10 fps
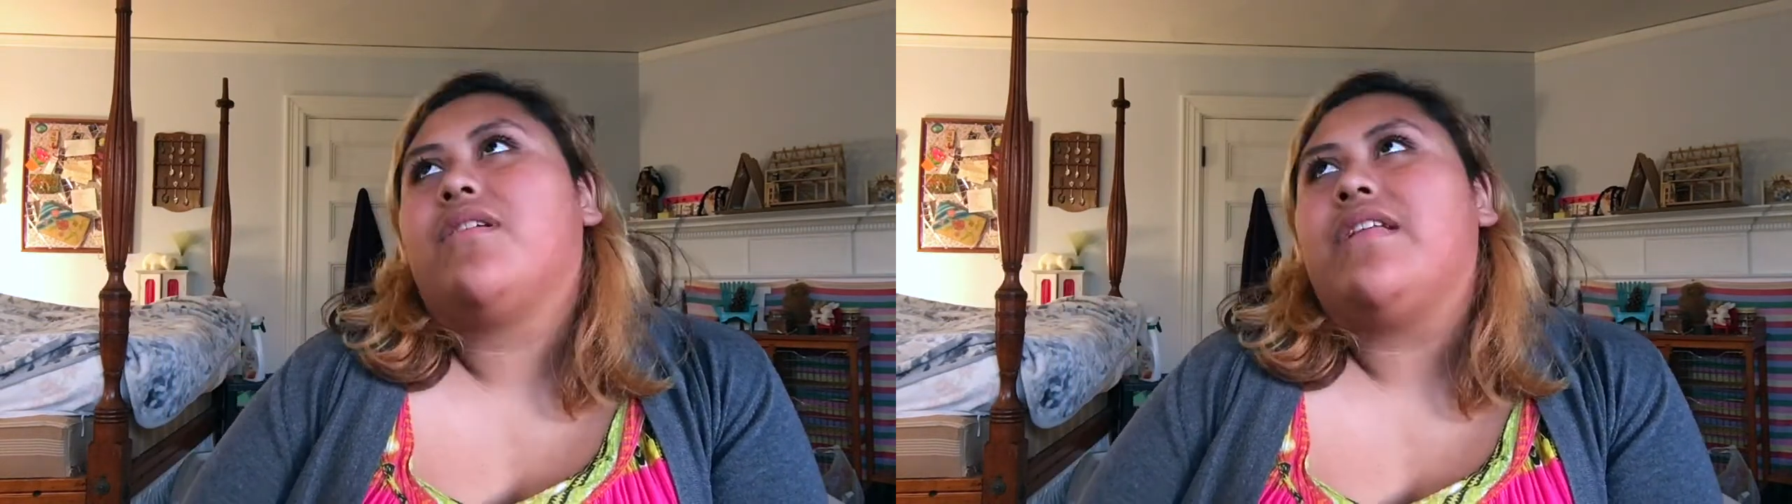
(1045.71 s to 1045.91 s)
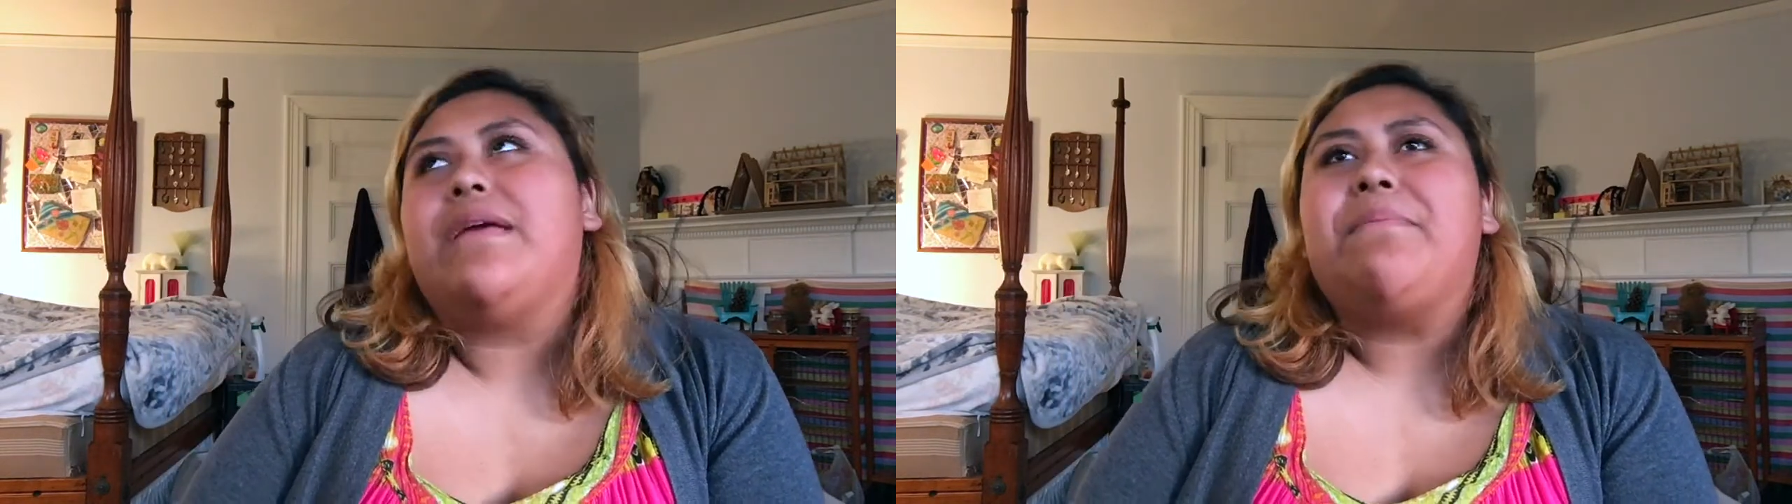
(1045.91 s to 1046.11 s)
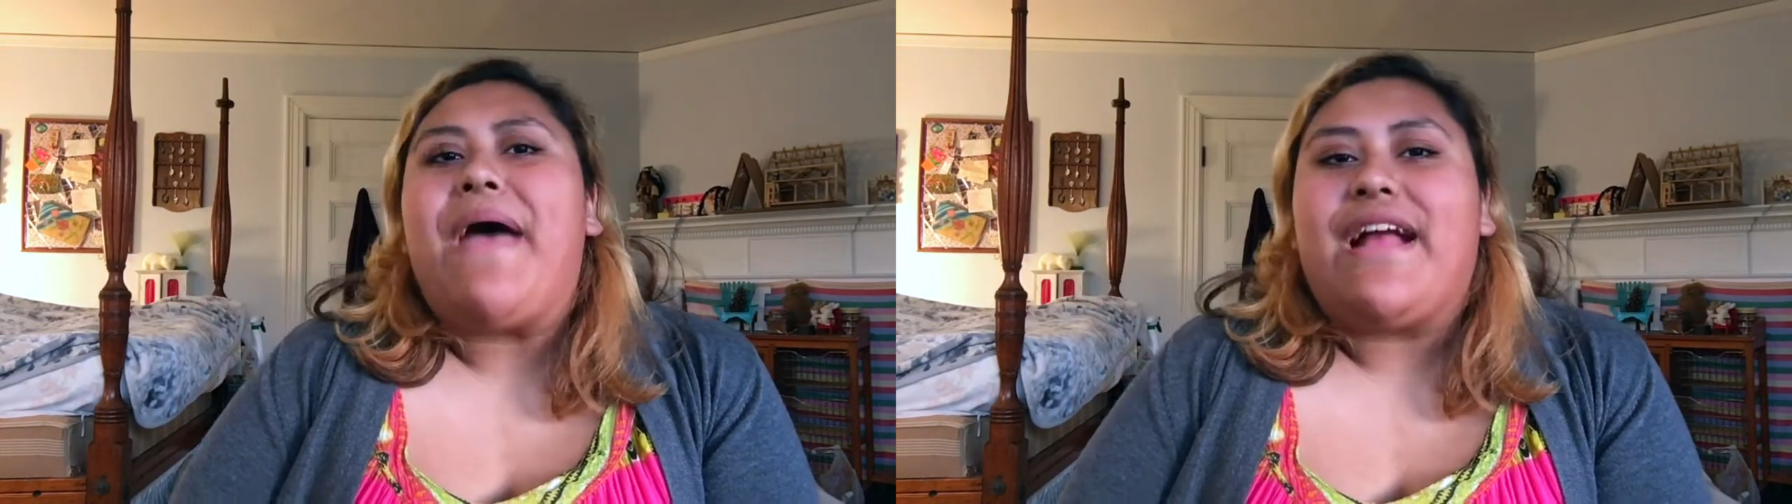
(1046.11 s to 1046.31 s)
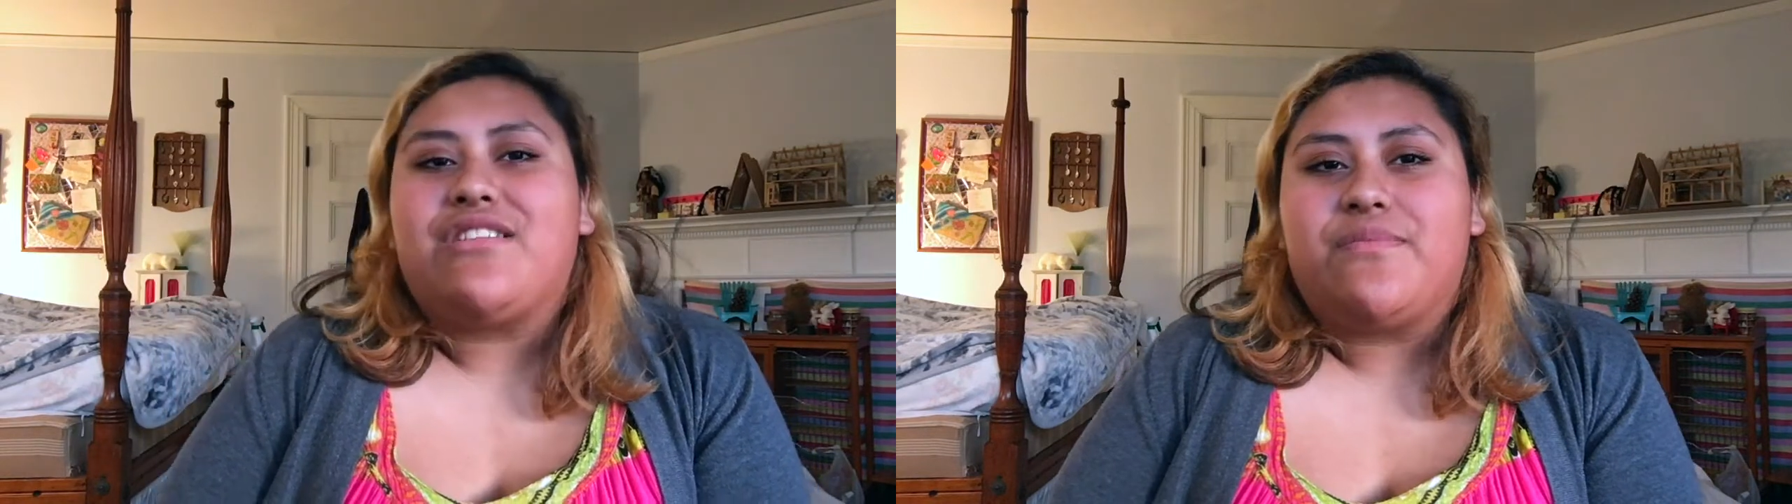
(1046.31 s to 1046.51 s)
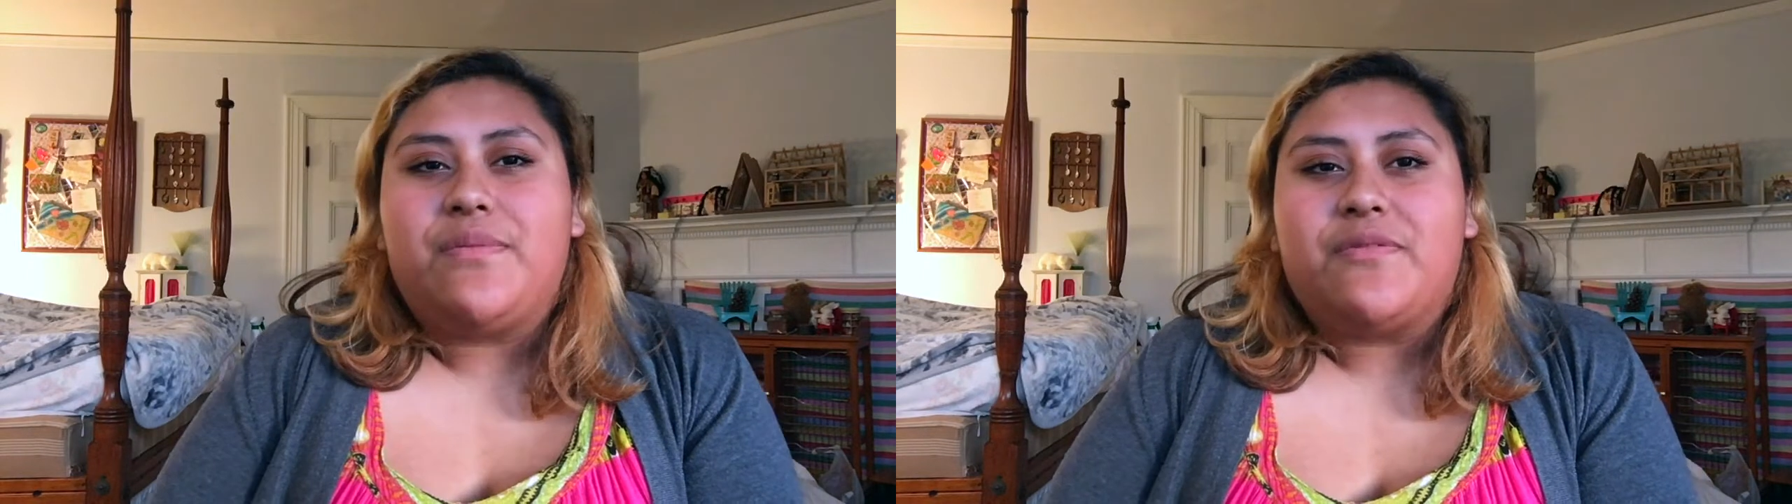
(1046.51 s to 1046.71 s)
an impact
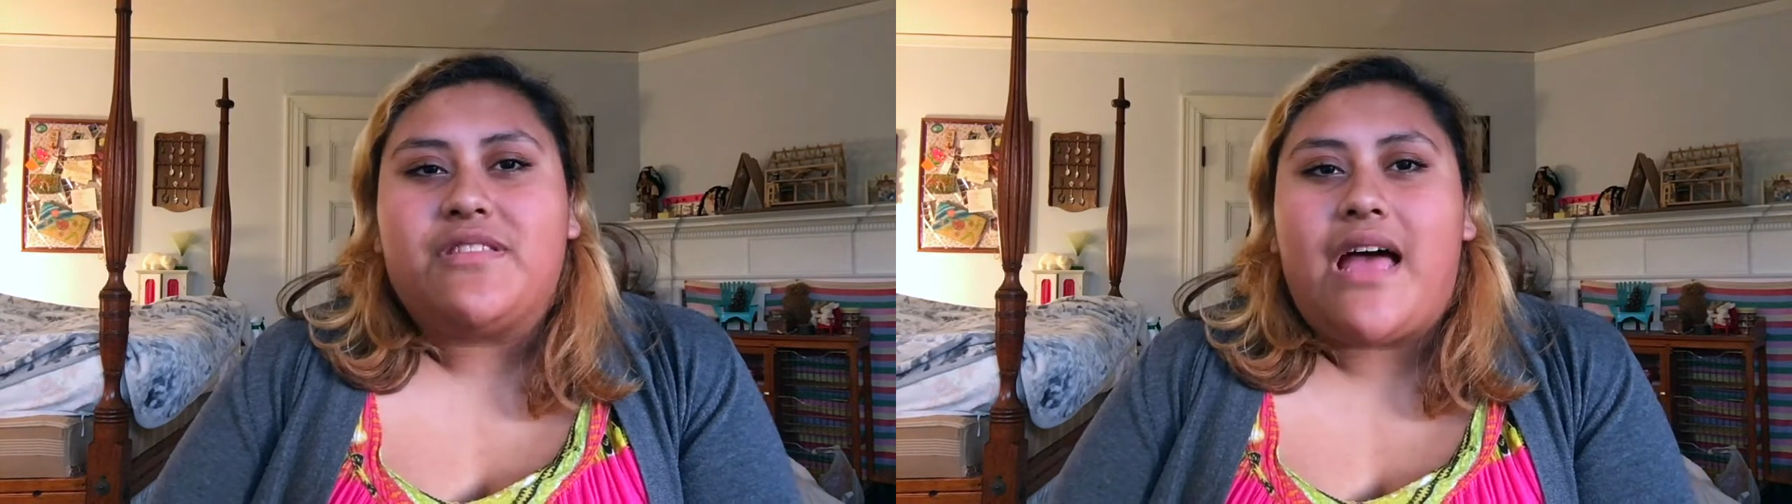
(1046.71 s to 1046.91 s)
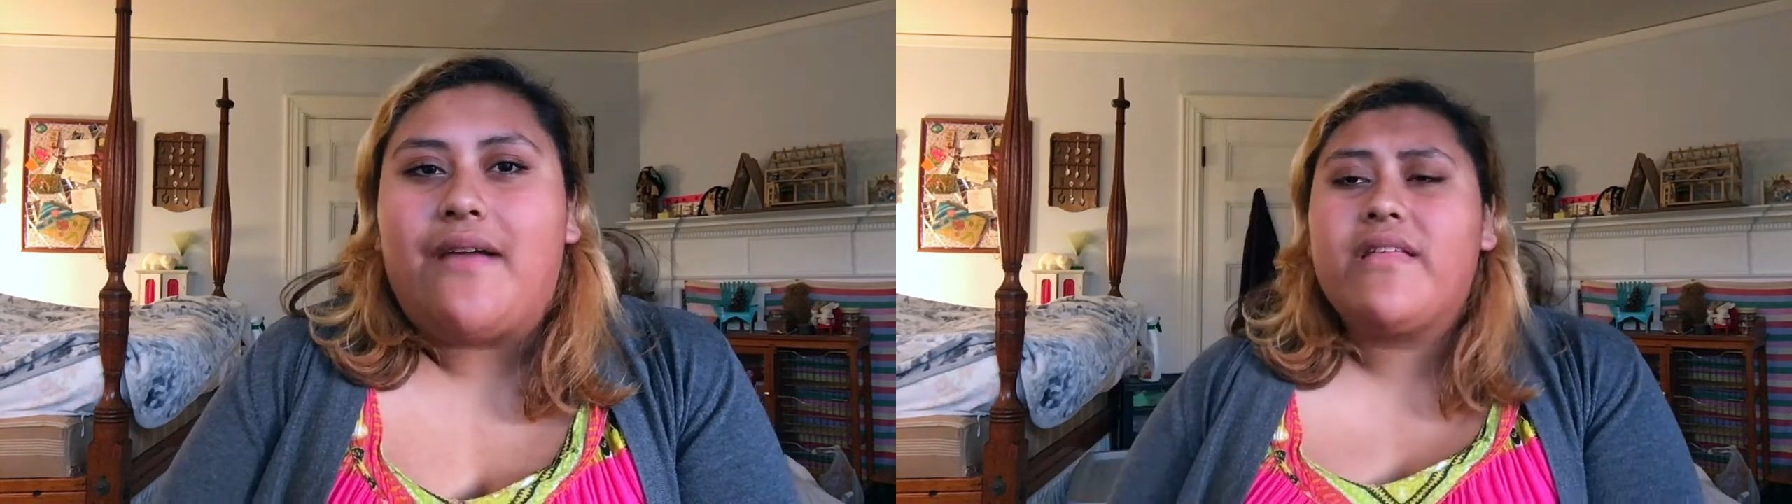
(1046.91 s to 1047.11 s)
on people's lives.